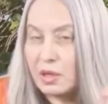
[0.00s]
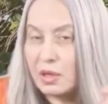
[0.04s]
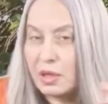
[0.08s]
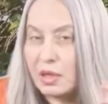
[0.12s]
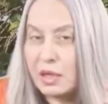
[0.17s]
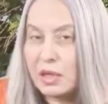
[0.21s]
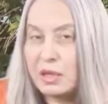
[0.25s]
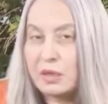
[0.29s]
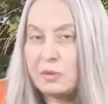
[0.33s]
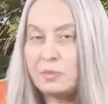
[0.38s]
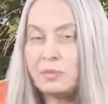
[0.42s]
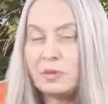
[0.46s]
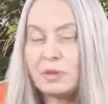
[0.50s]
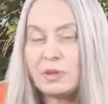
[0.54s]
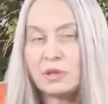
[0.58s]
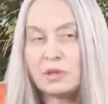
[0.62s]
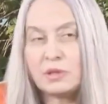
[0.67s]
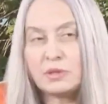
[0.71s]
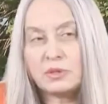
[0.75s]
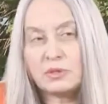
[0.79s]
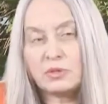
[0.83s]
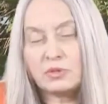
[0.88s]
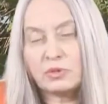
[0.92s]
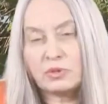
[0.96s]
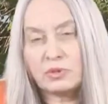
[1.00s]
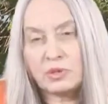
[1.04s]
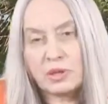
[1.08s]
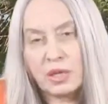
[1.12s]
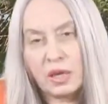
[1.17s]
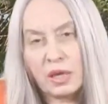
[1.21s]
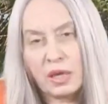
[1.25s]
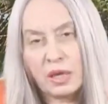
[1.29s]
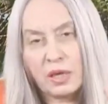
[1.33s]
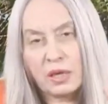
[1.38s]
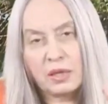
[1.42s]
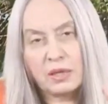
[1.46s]
able to
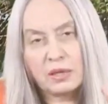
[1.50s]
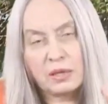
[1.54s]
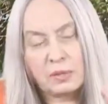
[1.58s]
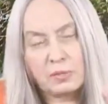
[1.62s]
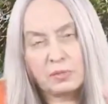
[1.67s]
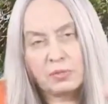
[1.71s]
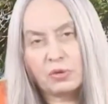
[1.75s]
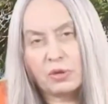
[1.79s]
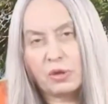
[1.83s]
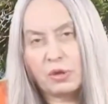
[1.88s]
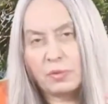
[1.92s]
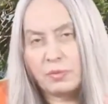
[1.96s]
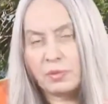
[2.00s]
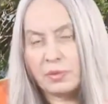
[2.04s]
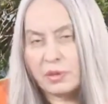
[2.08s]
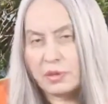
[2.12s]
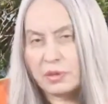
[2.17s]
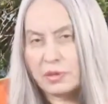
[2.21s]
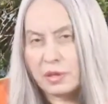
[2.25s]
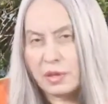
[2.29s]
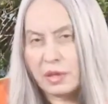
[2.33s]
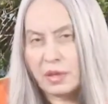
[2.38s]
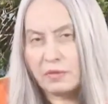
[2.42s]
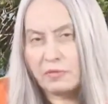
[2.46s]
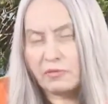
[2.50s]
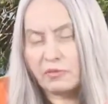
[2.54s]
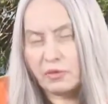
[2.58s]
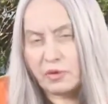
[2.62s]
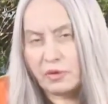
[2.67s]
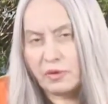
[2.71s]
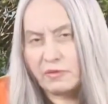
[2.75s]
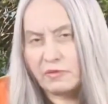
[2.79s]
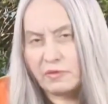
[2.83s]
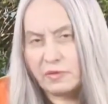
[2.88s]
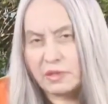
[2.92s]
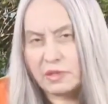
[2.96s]
take the proper time for
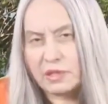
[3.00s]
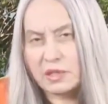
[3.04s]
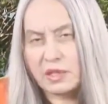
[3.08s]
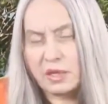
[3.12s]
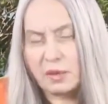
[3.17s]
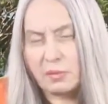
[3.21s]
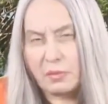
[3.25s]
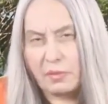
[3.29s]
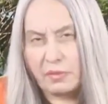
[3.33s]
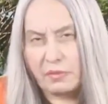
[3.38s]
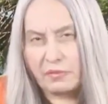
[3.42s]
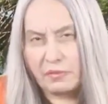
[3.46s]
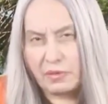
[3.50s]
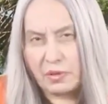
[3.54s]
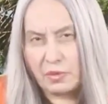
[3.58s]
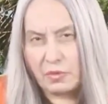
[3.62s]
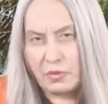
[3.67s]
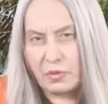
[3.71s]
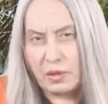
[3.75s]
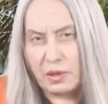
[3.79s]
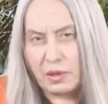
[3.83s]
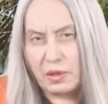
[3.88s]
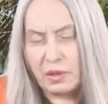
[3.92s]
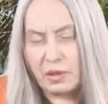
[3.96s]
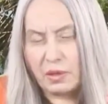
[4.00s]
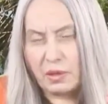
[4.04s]
every step of the way.